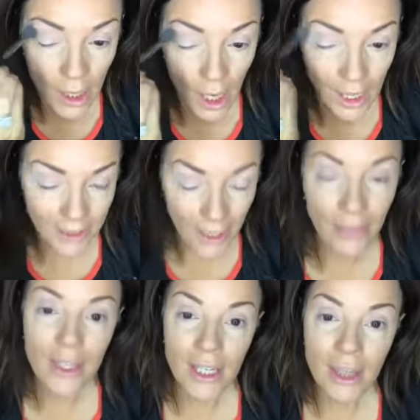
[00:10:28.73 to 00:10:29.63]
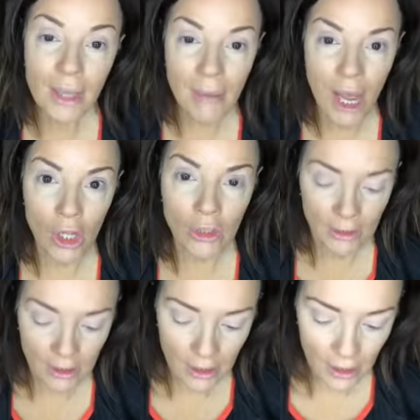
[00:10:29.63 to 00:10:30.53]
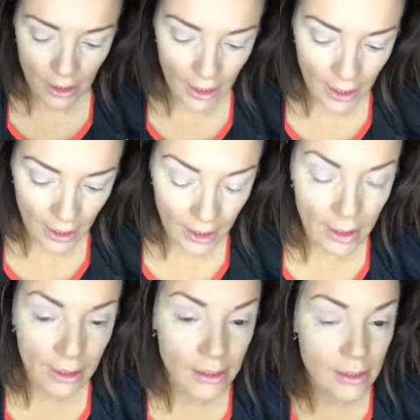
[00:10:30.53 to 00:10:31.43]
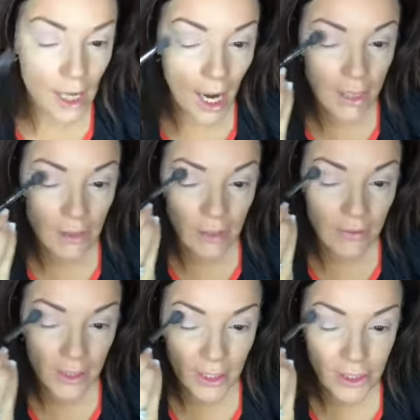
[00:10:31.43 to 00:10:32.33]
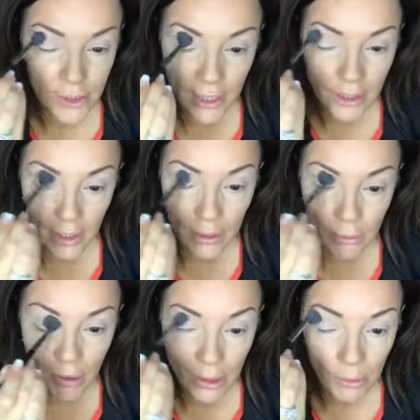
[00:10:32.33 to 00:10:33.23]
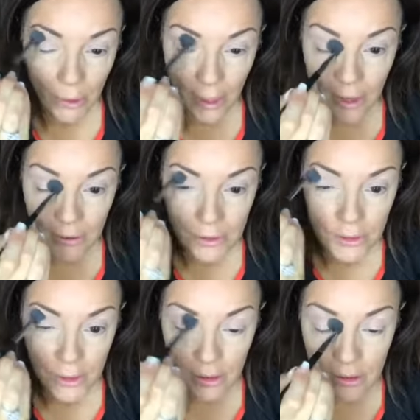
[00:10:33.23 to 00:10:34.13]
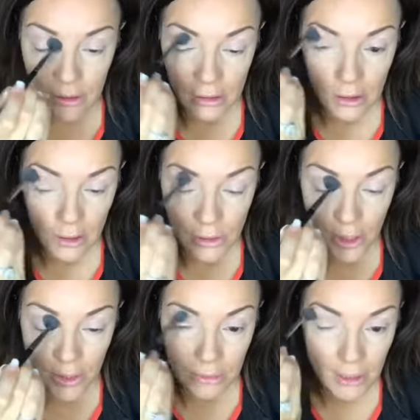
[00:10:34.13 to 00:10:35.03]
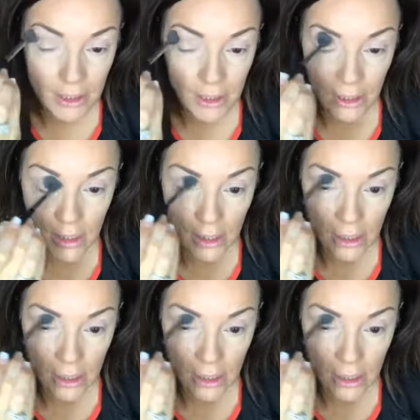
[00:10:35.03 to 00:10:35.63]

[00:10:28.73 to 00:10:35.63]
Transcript: I get that in the mail, and I don't even think I tried it like right away. I was just like, ugh, I gotta try this mascara.